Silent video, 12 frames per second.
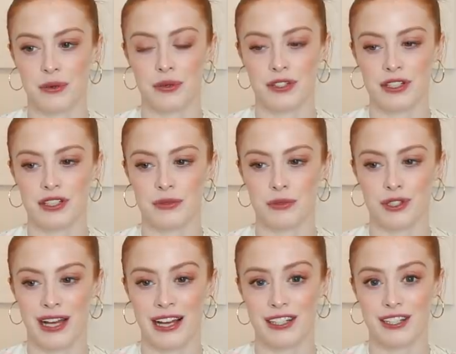I ordered
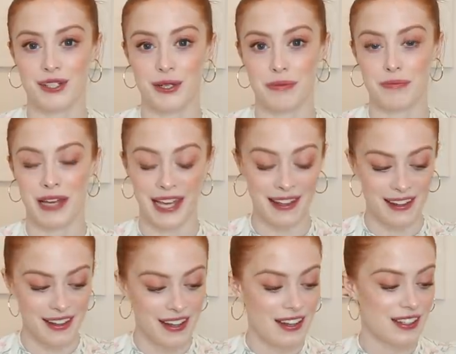was actually too
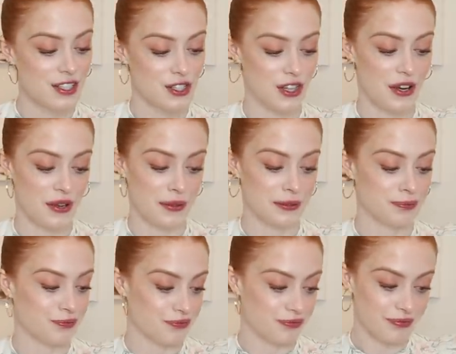big so
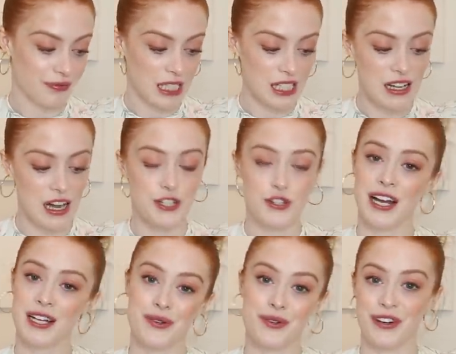I
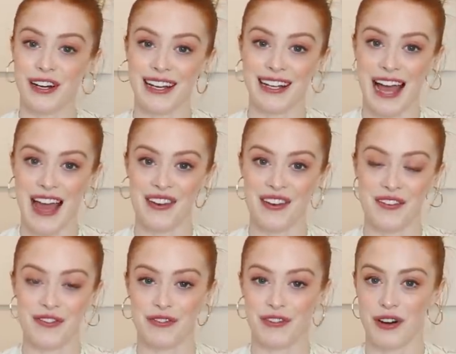tried ordering again
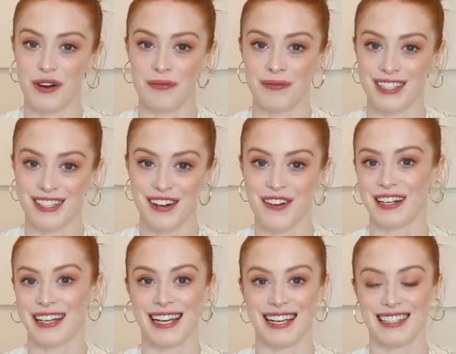from
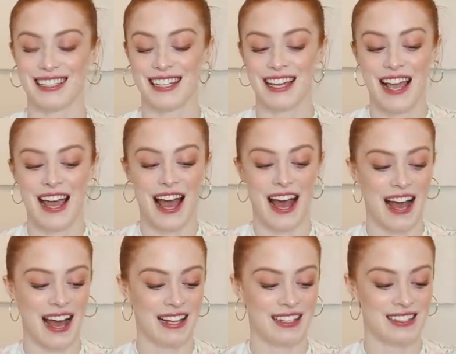Zara Kids
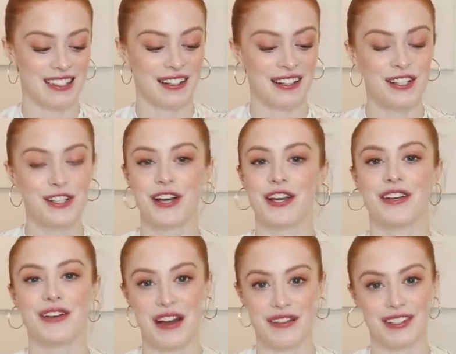and I'm going to show
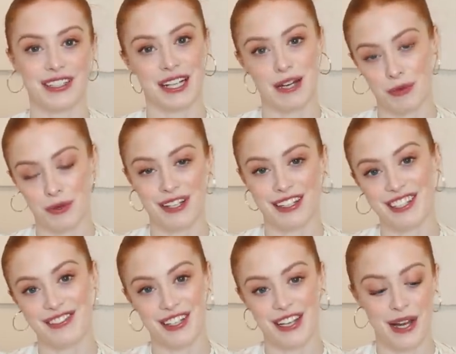you everything I bought in
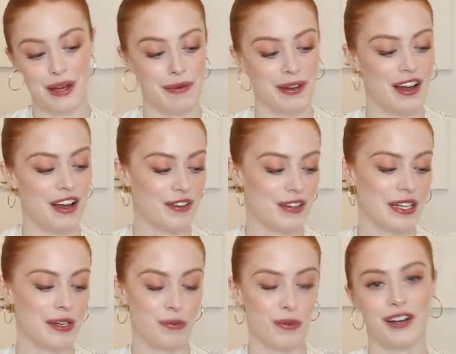this video but
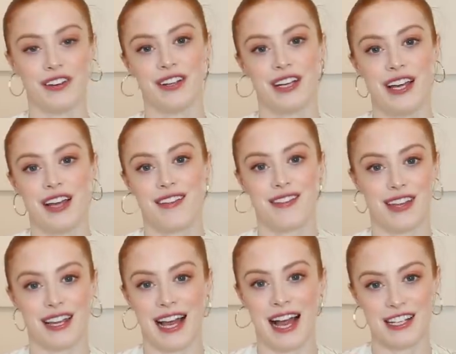only one
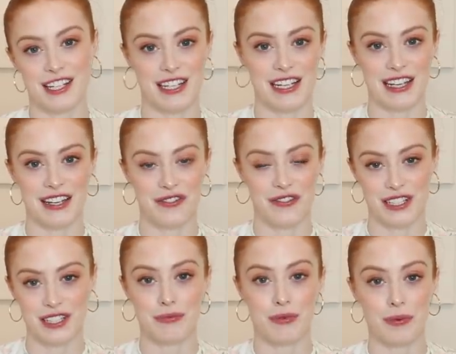thing actually
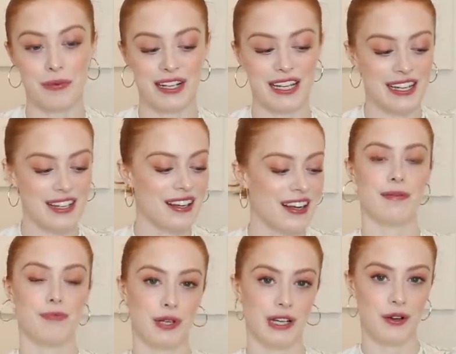fitted properly. I
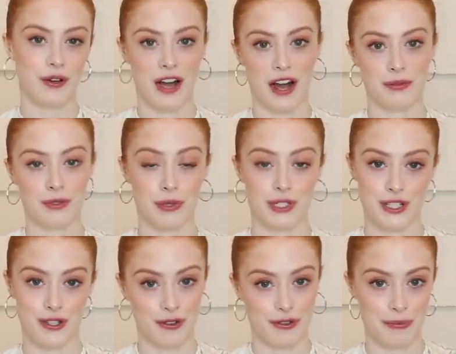have pretty long arms which
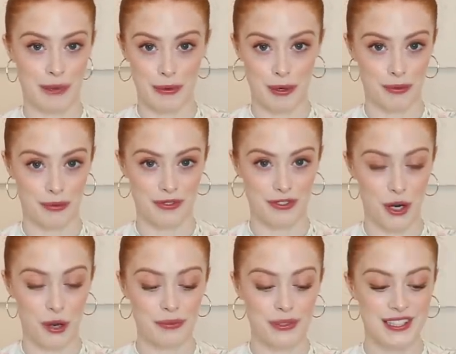is often my problem with
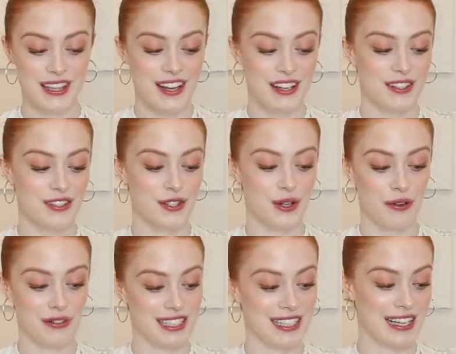tops so
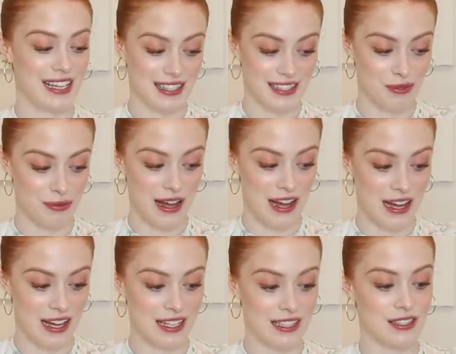obviously kids
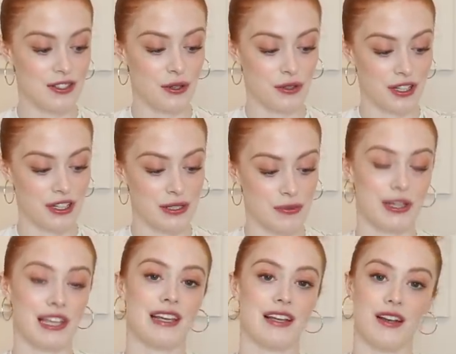wear is not going to
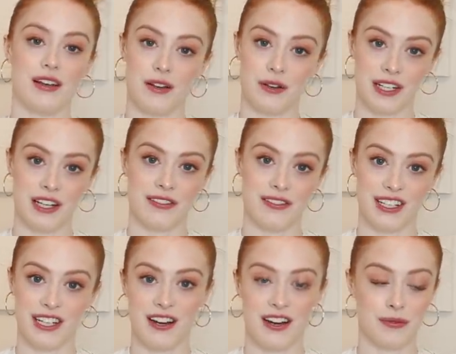be long enough
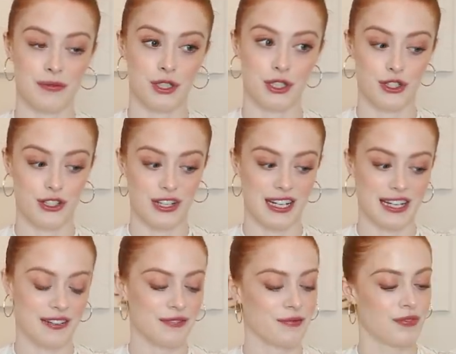in the arms
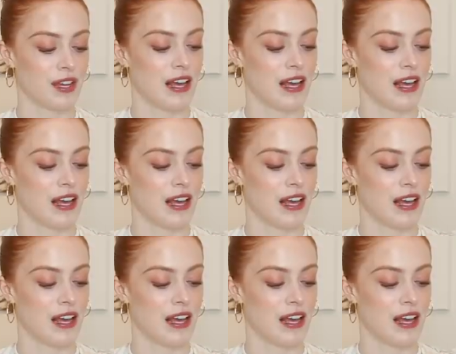usually.